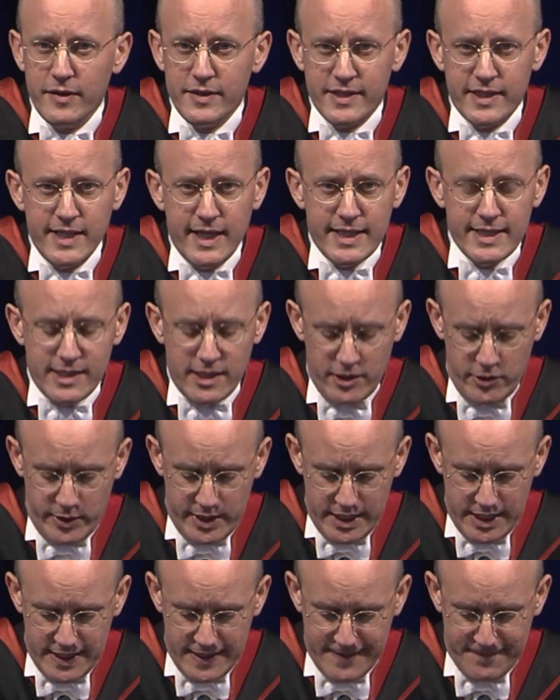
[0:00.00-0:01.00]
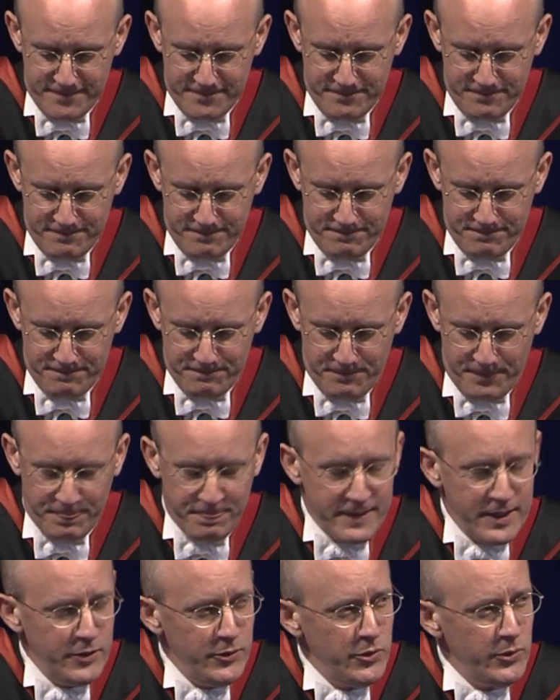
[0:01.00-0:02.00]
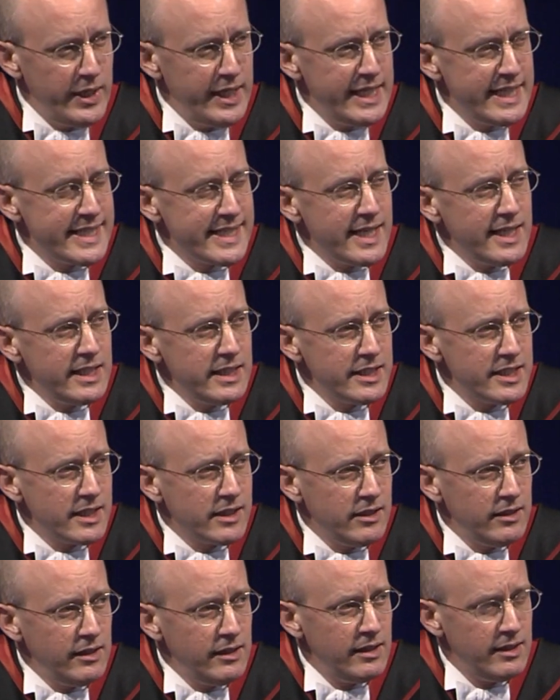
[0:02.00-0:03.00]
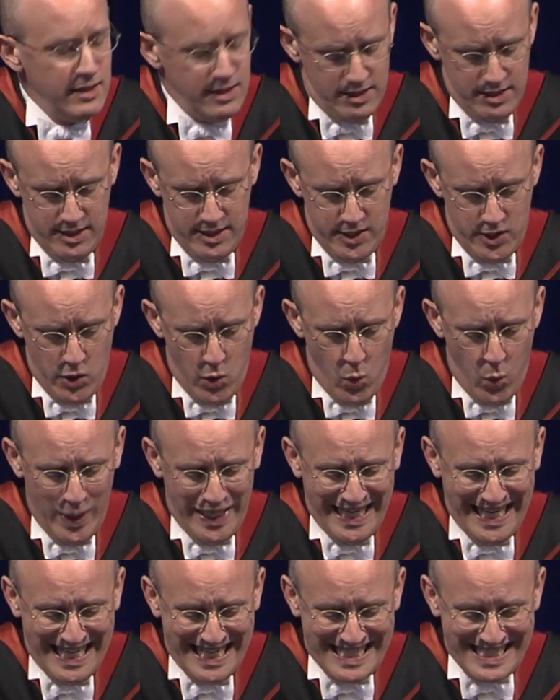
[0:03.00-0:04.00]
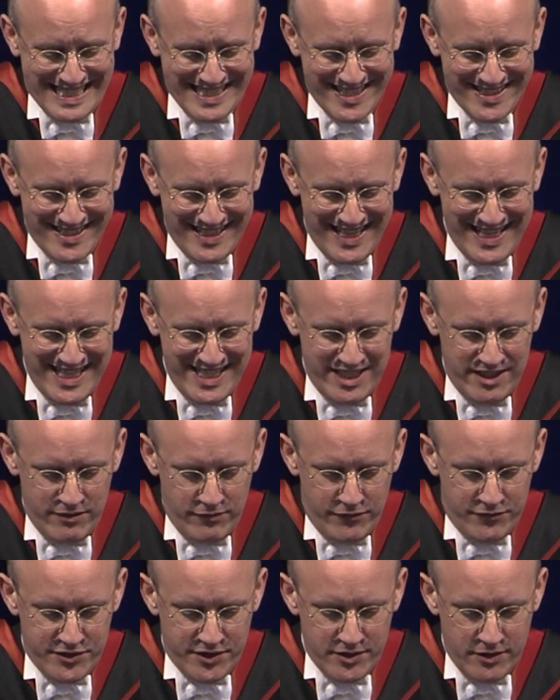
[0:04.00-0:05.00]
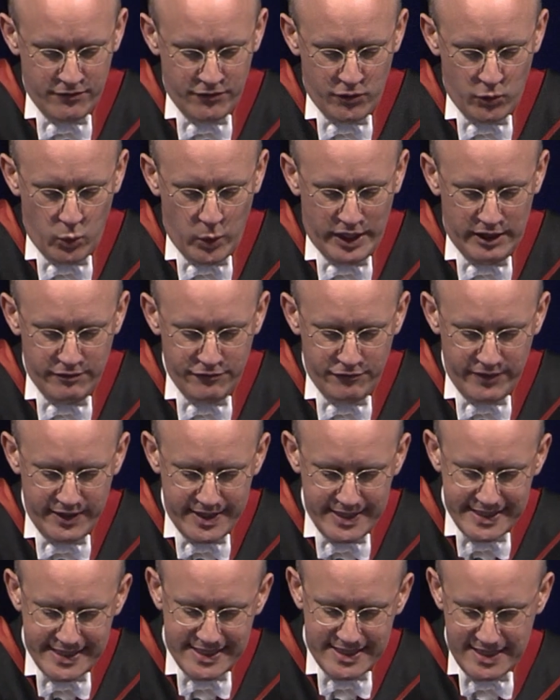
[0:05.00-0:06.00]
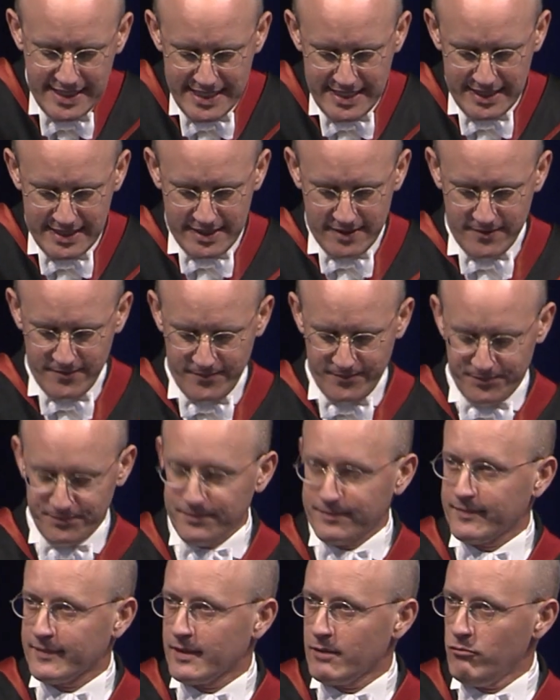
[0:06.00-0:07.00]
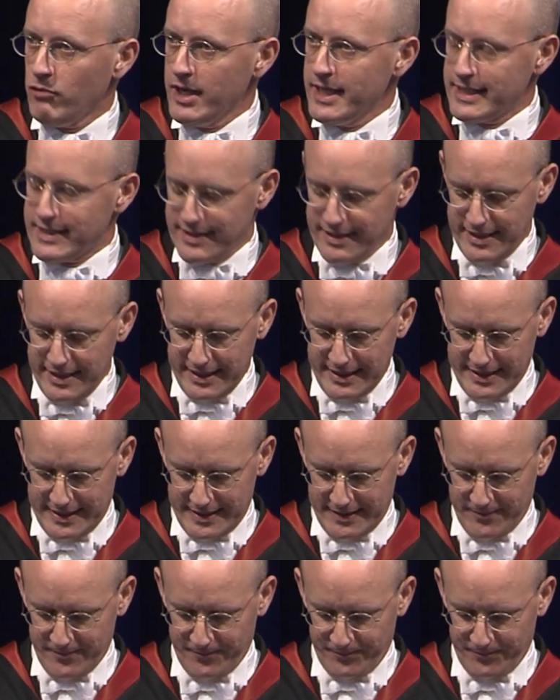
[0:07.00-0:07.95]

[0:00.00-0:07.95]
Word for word: C.S. Lewis, who in his article, Willing Slaves of the Welfare State, writes this